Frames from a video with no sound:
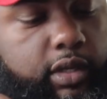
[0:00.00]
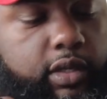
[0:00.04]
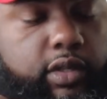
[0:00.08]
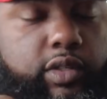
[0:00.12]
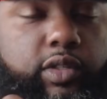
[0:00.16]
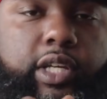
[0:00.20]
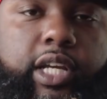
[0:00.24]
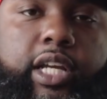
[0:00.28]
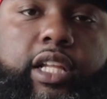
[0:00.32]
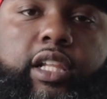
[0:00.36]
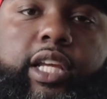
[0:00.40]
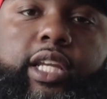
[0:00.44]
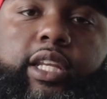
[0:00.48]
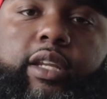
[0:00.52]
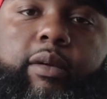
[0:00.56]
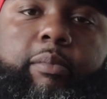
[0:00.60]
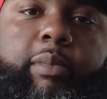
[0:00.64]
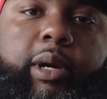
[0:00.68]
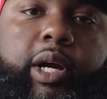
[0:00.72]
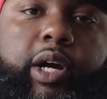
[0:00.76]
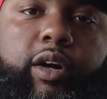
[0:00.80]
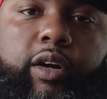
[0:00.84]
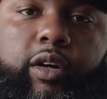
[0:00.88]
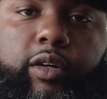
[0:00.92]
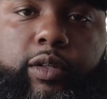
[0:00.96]
try to clean the
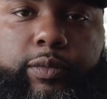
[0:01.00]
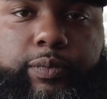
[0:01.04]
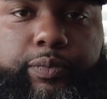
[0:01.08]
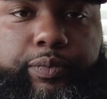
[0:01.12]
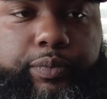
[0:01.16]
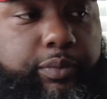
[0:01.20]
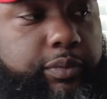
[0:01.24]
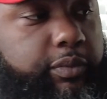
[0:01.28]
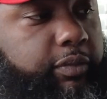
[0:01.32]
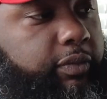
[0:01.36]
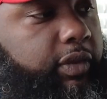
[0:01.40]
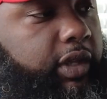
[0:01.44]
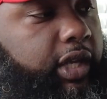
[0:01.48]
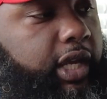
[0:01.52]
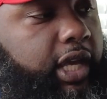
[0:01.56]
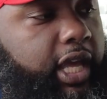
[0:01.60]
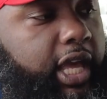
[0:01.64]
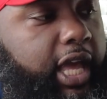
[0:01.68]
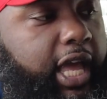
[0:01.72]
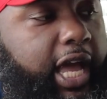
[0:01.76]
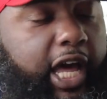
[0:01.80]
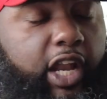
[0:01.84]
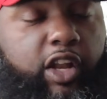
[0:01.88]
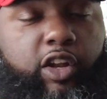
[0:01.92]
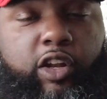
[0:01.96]
barrel.
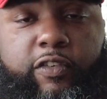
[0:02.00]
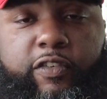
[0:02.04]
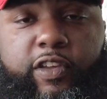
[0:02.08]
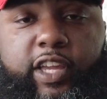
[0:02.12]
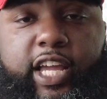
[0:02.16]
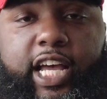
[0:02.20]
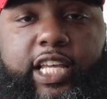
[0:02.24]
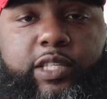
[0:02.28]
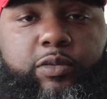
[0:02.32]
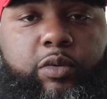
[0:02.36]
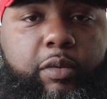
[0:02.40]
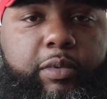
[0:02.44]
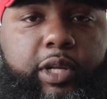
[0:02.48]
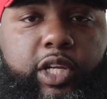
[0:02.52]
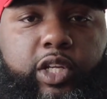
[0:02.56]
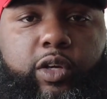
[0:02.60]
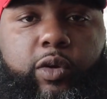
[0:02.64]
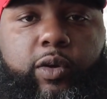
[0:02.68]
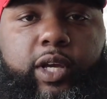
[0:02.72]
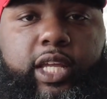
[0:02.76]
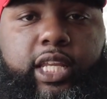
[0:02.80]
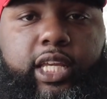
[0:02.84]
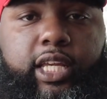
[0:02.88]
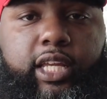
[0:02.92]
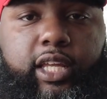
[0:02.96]
I don't know if you guys want me to
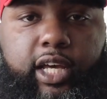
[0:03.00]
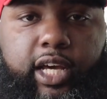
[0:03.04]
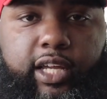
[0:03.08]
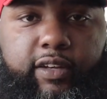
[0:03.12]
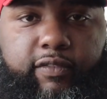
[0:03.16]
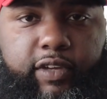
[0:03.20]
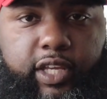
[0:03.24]
do any gun